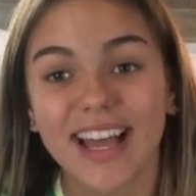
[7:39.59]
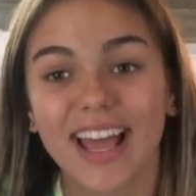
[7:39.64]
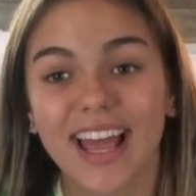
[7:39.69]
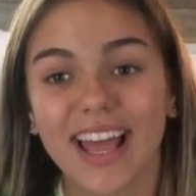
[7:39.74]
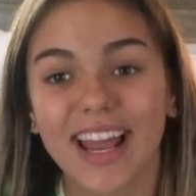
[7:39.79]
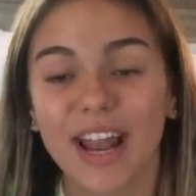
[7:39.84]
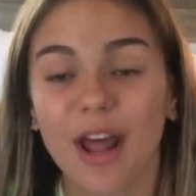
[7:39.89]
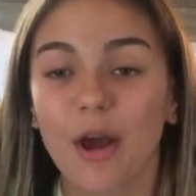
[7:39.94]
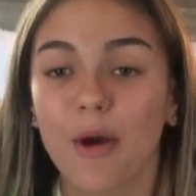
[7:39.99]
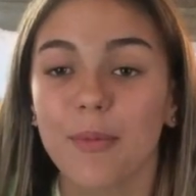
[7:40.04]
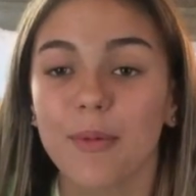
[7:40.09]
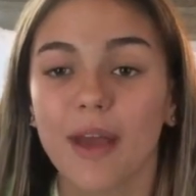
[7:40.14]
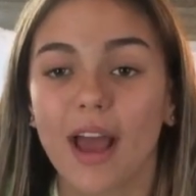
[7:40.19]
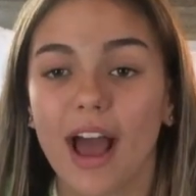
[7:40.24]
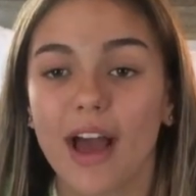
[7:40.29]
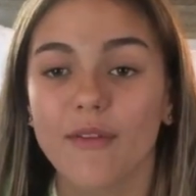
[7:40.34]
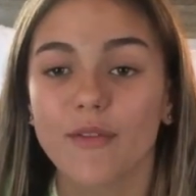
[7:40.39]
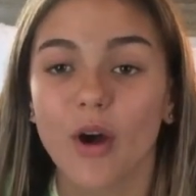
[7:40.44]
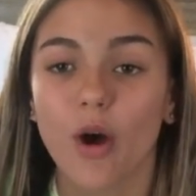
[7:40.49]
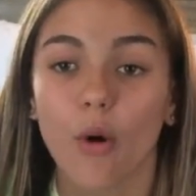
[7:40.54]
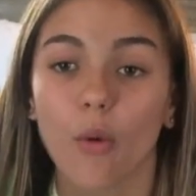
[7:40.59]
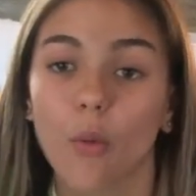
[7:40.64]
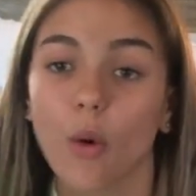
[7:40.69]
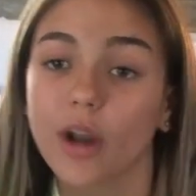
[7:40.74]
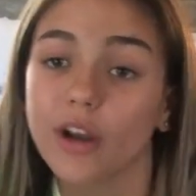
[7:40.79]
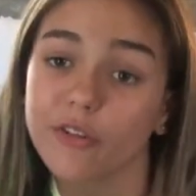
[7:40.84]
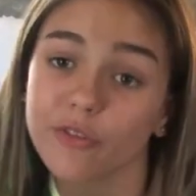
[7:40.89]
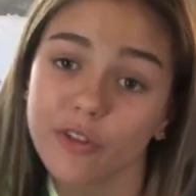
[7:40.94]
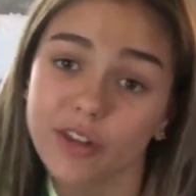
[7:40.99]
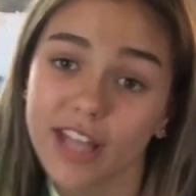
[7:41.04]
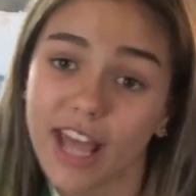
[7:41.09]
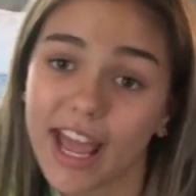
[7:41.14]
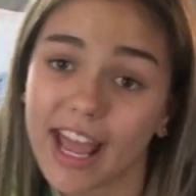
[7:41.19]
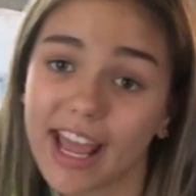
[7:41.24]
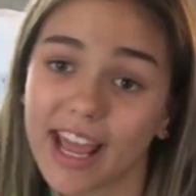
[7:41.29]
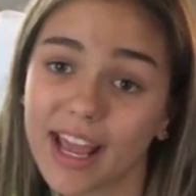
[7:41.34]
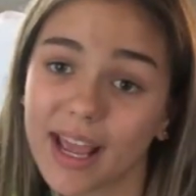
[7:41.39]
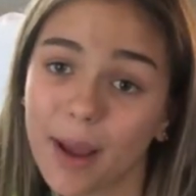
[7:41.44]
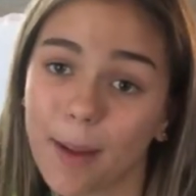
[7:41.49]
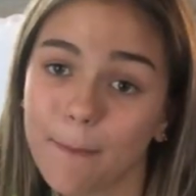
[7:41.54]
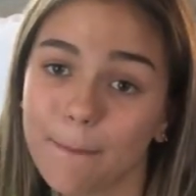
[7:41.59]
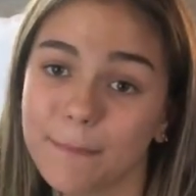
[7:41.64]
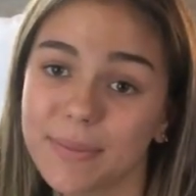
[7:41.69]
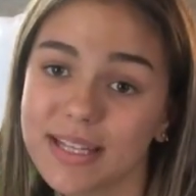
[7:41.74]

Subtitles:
And I hope you have a wonderful day.